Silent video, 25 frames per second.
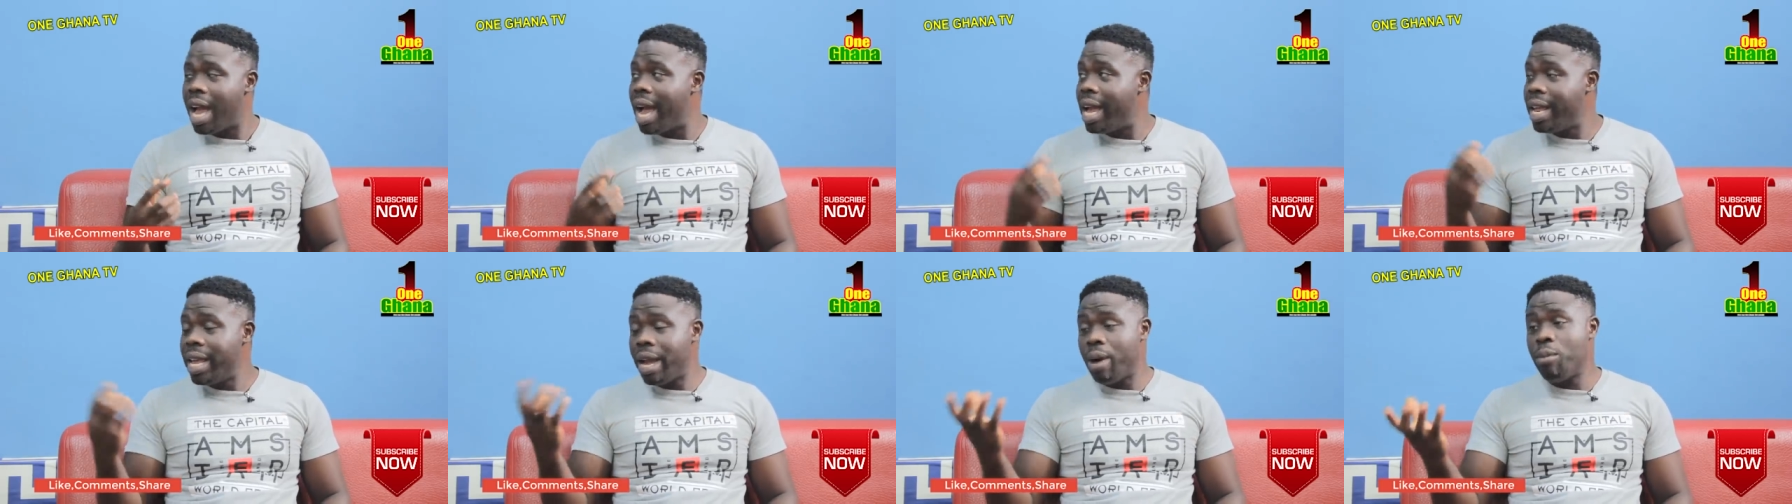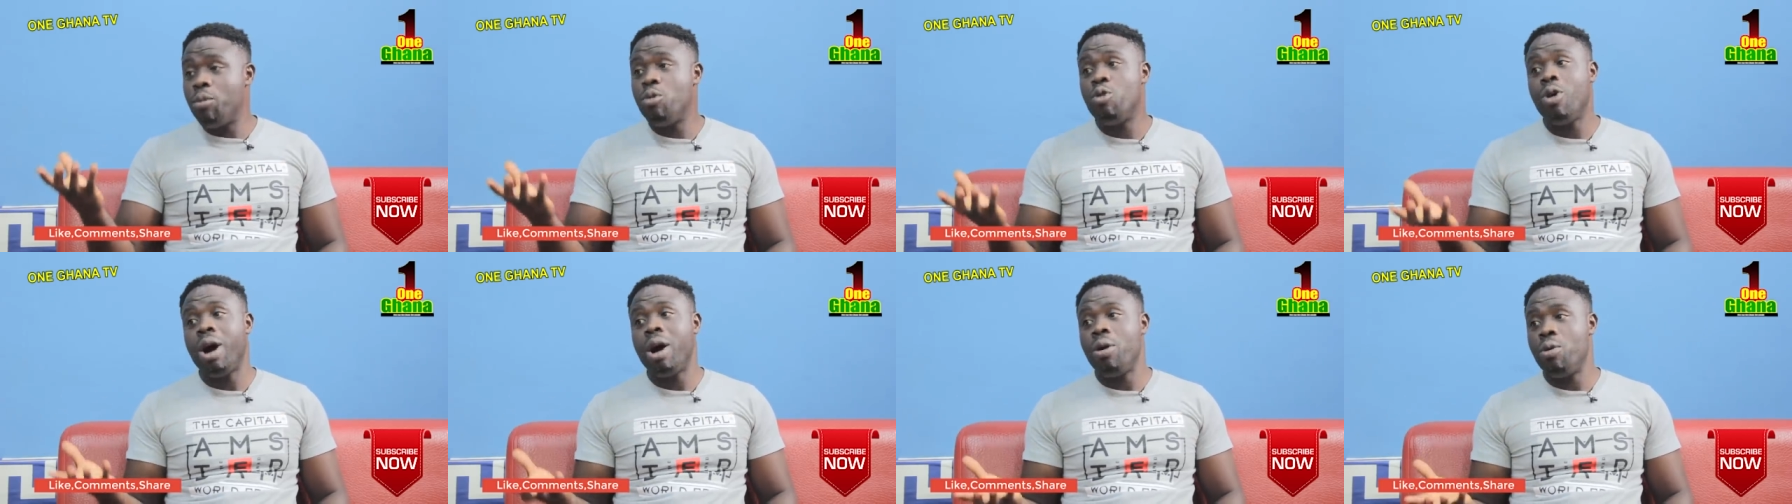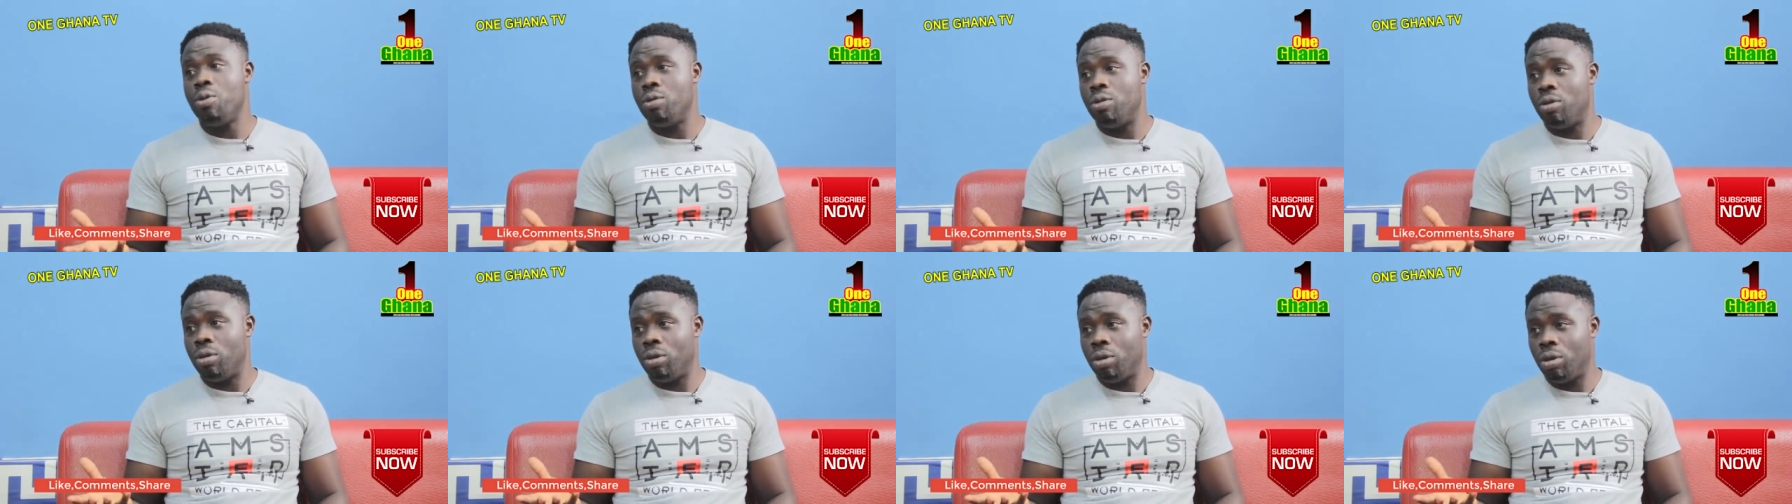Eya
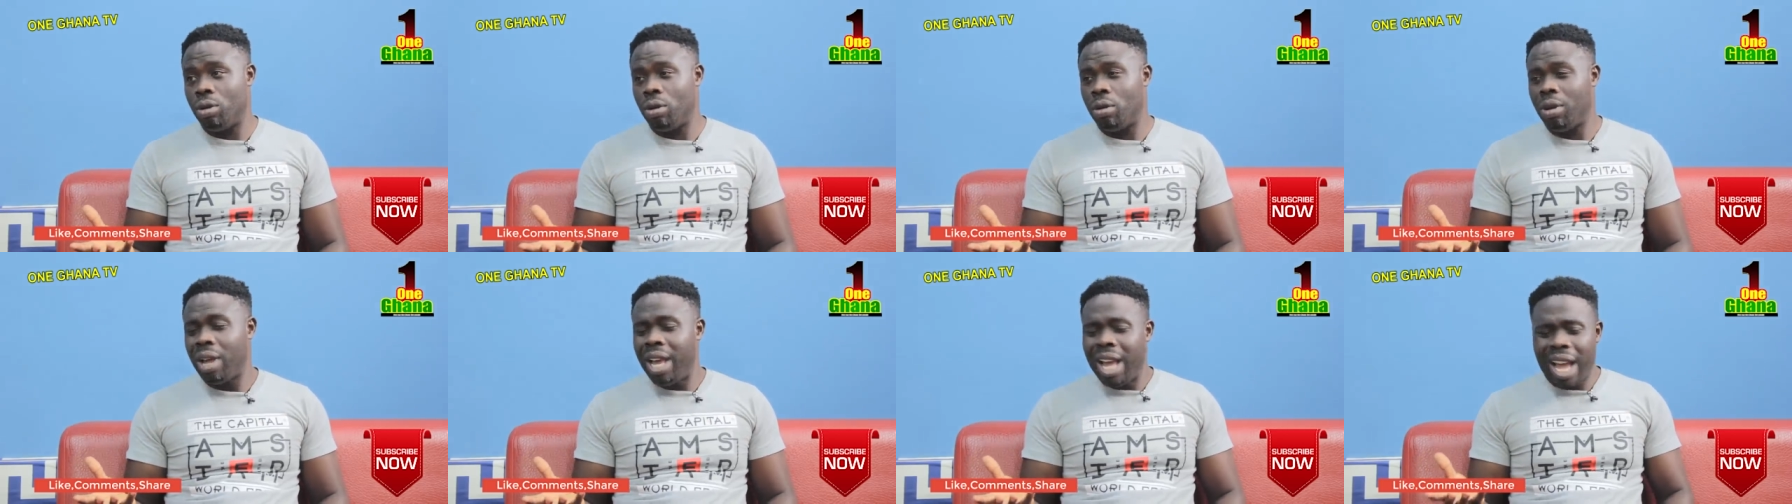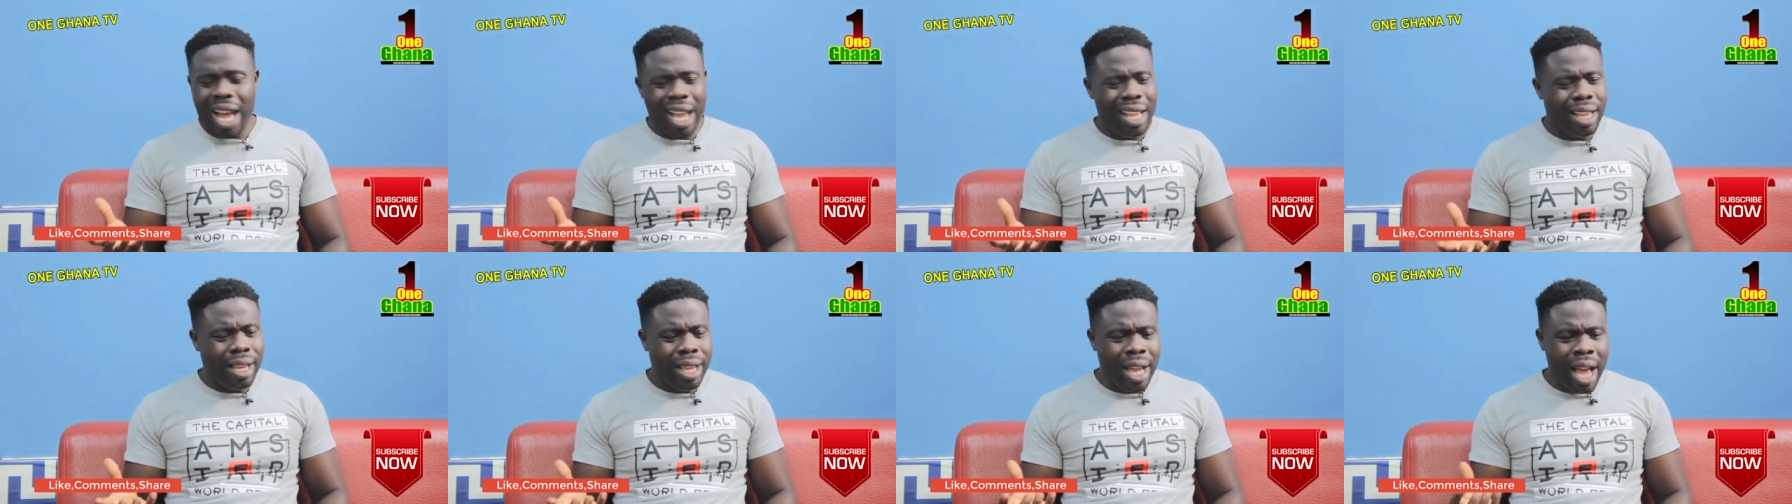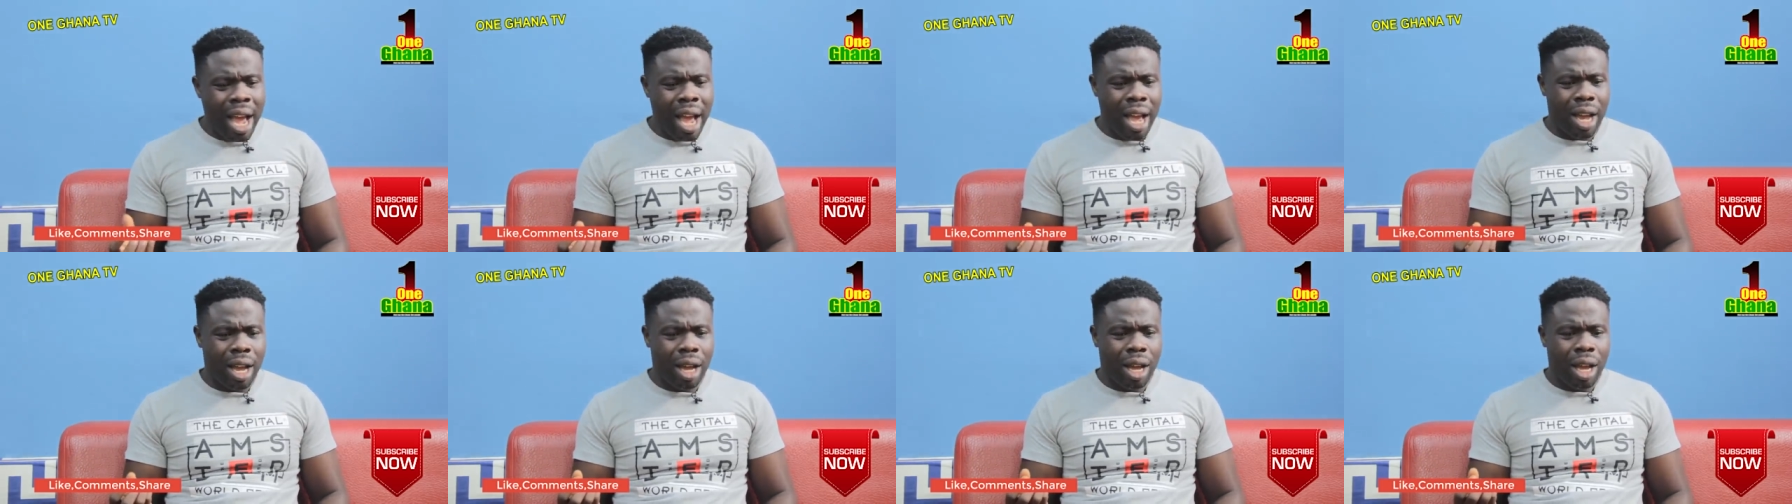moa
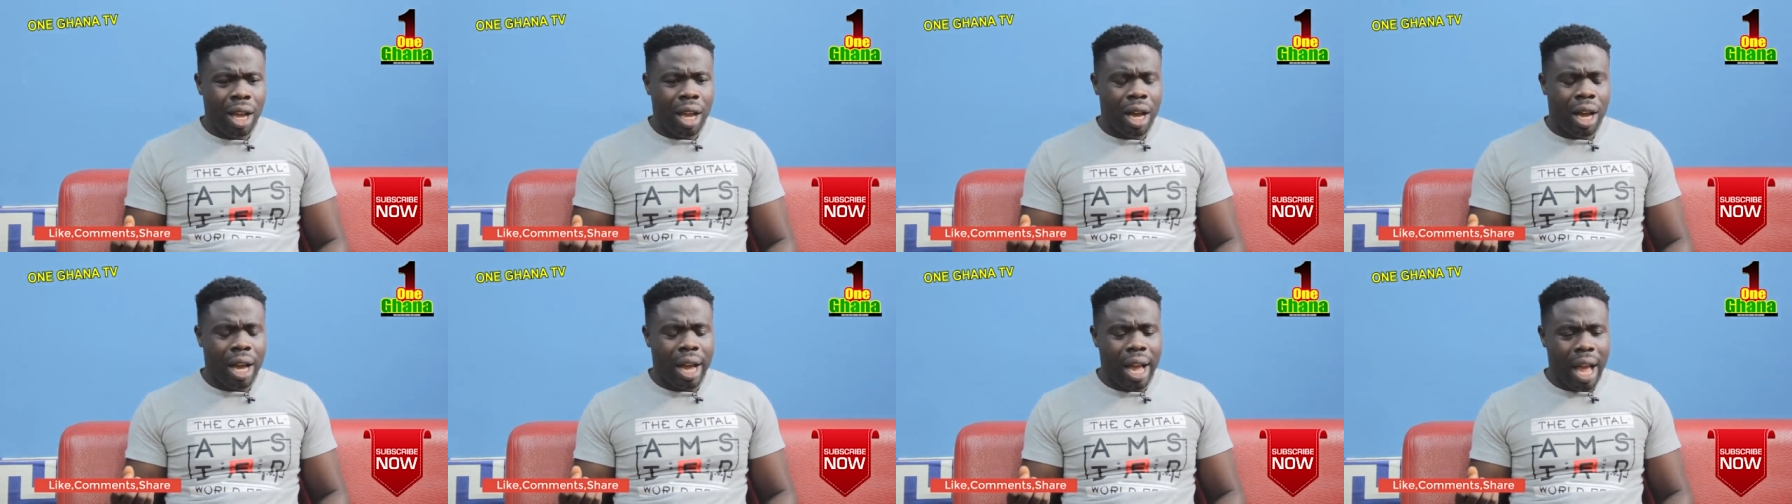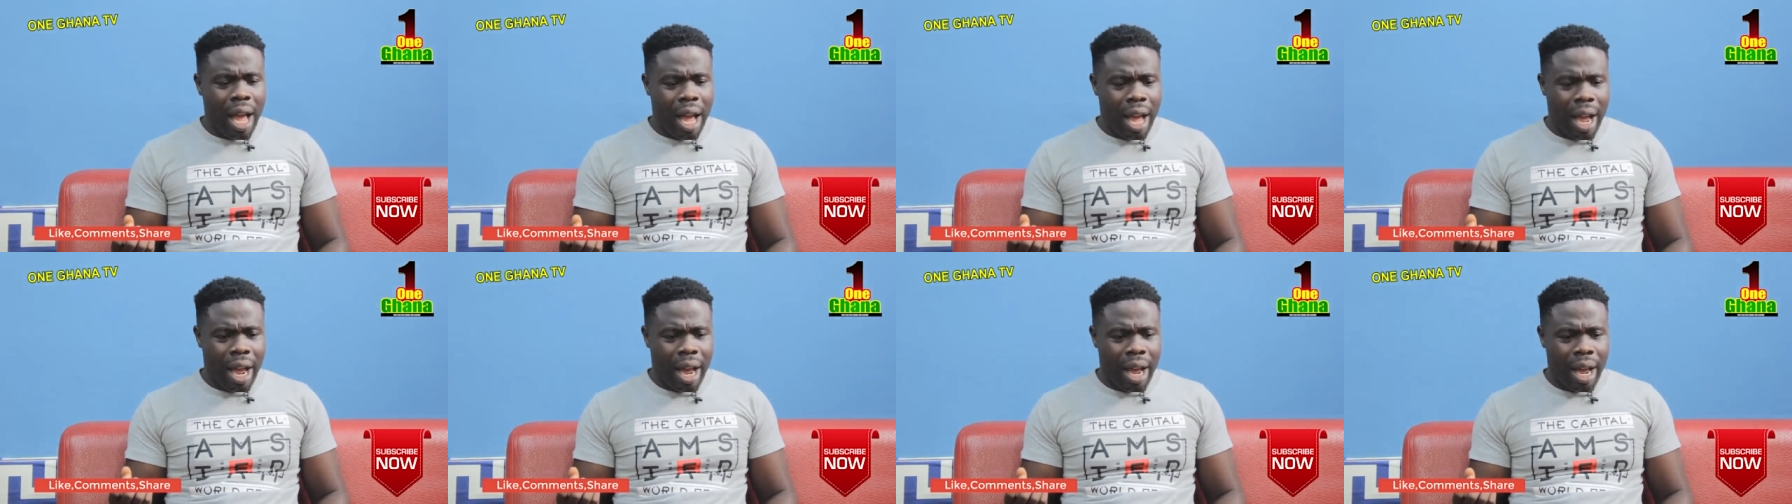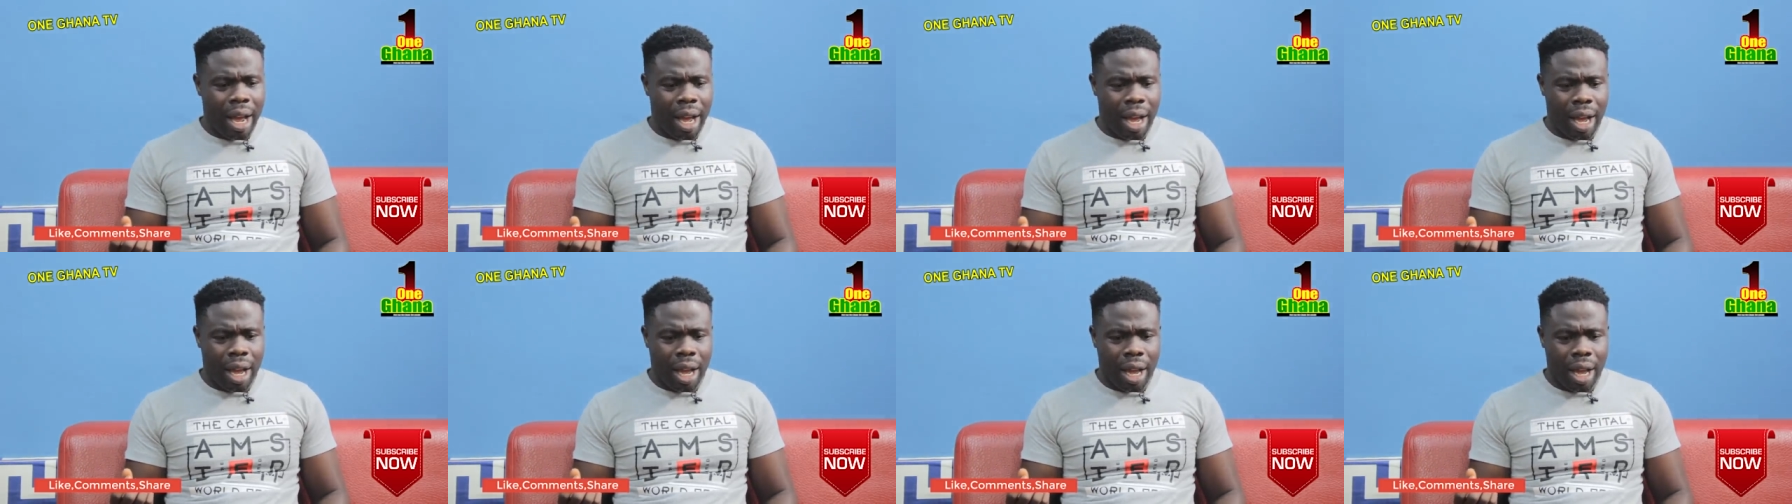Enya
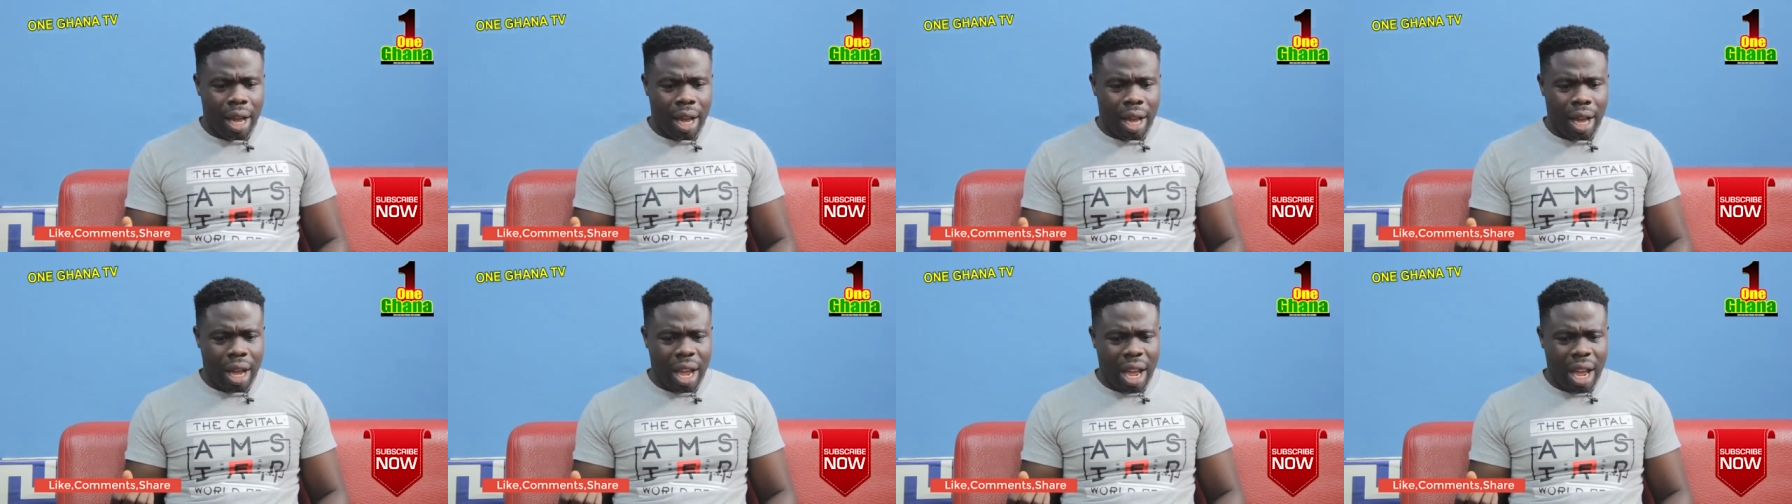eh